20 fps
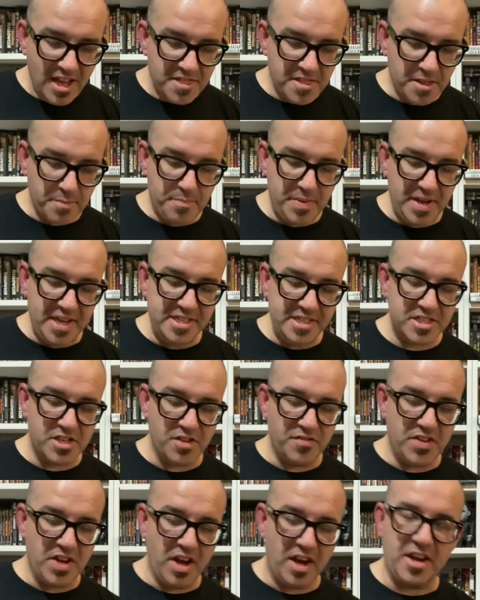The Beast
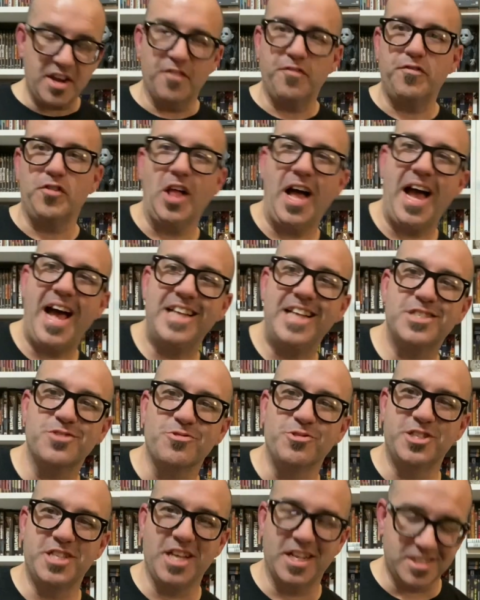of Yucca Flats,
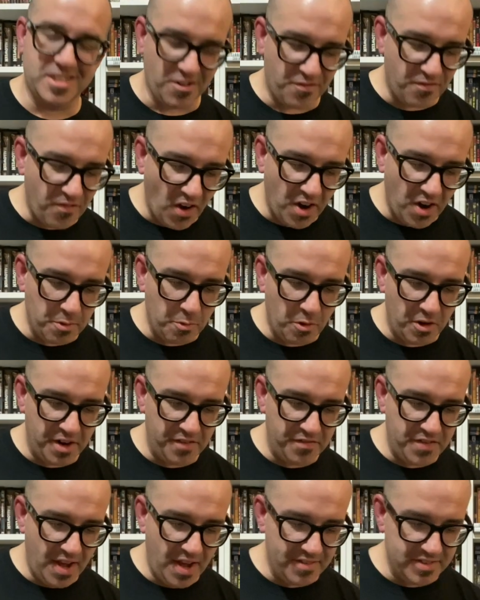which that's a fun one
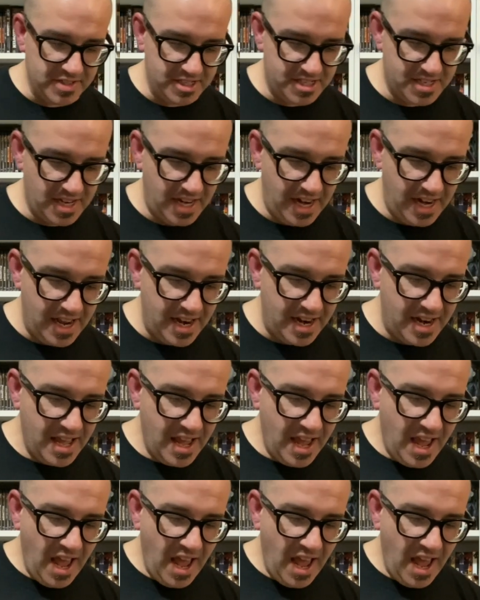if you haven't seen it,